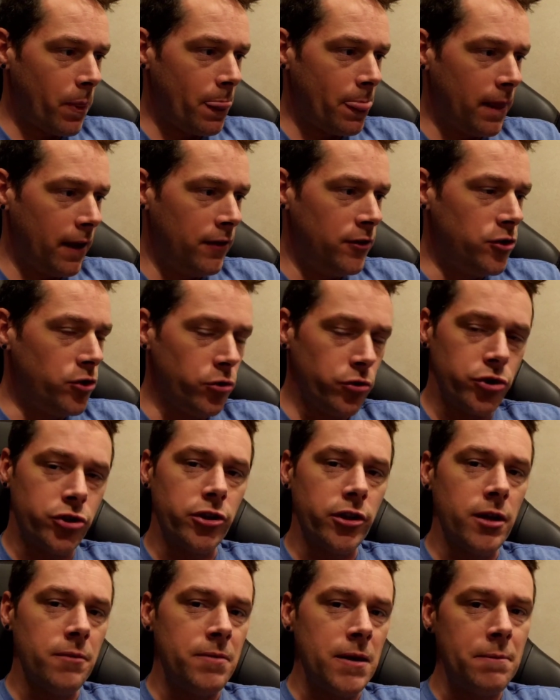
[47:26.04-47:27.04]

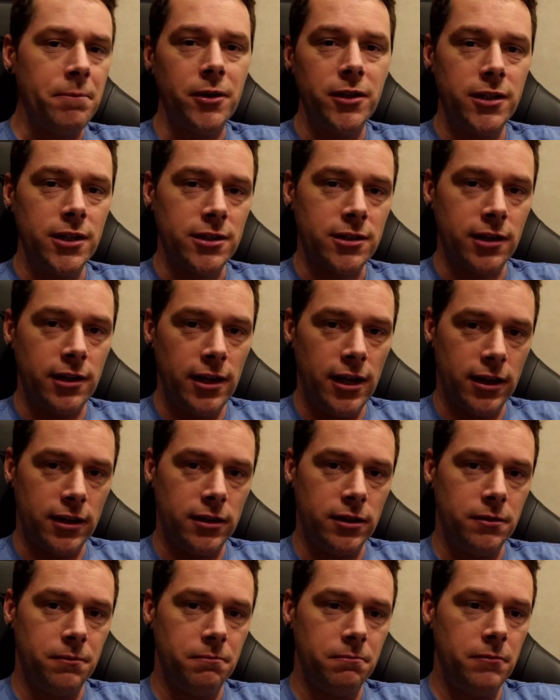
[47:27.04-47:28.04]
Usually people disconnect
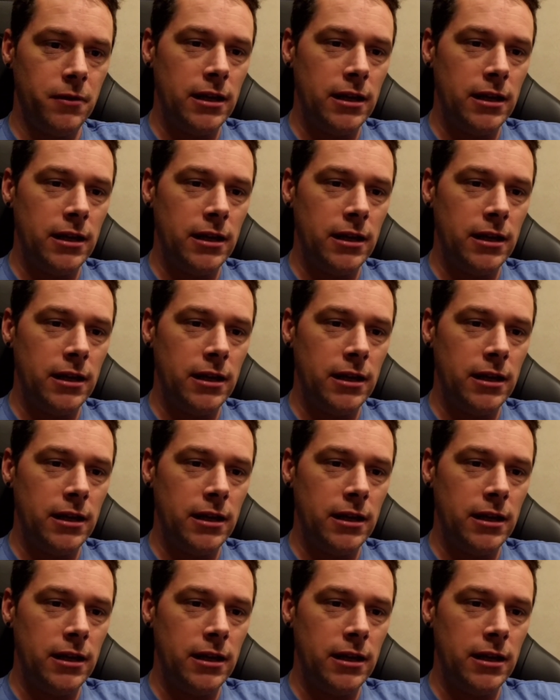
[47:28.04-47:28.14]
them.